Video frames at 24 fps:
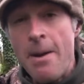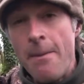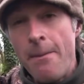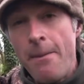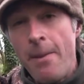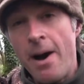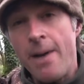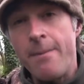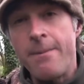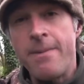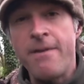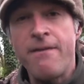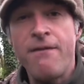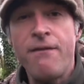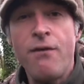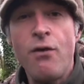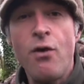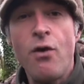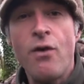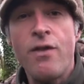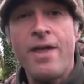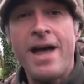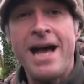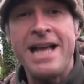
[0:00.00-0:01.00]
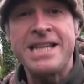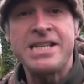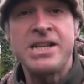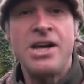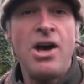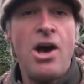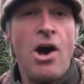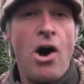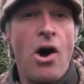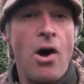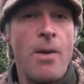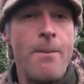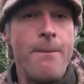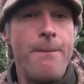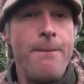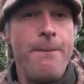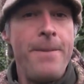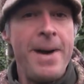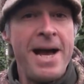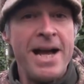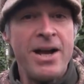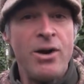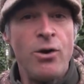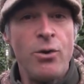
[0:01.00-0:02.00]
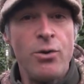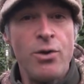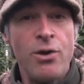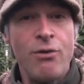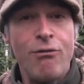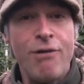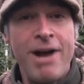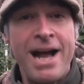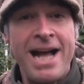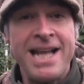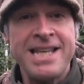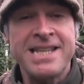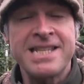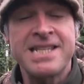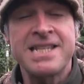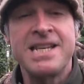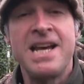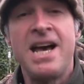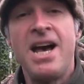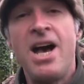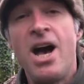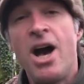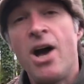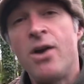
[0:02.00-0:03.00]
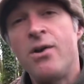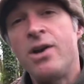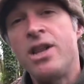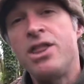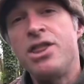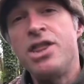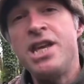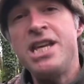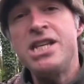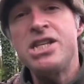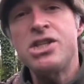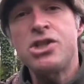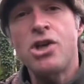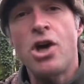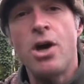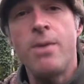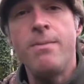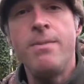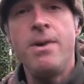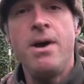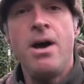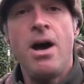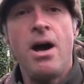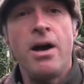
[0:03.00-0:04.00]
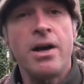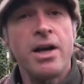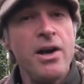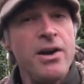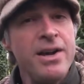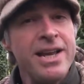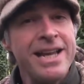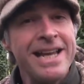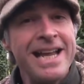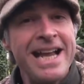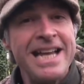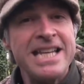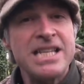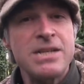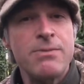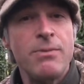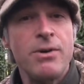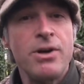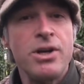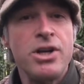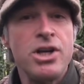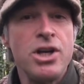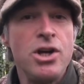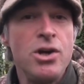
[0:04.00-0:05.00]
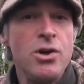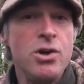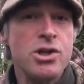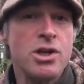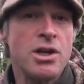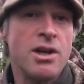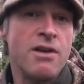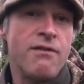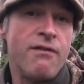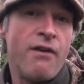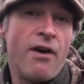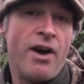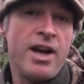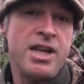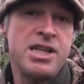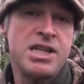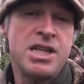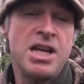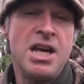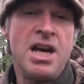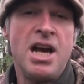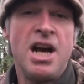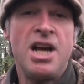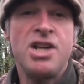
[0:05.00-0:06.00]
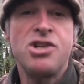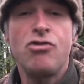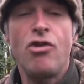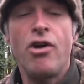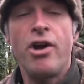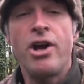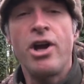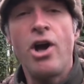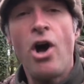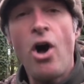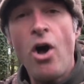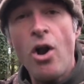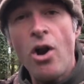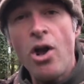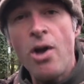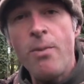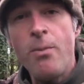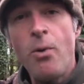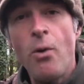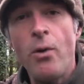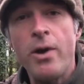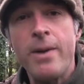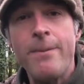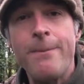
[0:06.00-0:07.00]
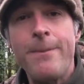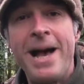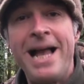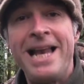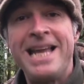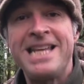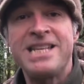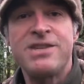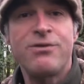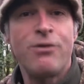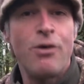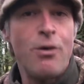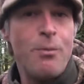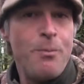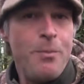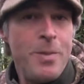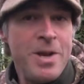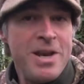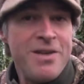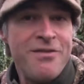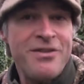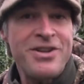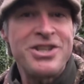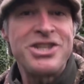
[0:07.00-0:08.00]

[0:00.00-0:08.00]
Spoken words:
But before that, I'm back on the rats, only this time I'm going against my usual advice and trying hollow point pellets for a bit of a